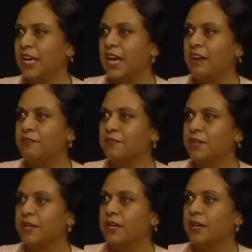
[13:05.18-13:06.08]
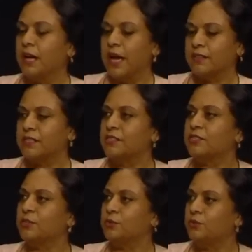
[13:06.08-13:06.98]
have
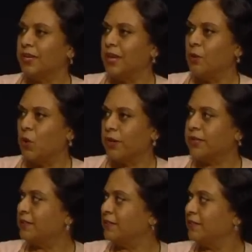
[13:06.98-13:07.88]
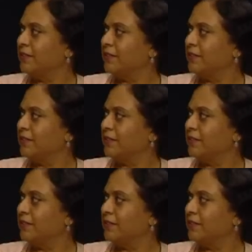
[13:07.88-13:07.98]
access to drinking water.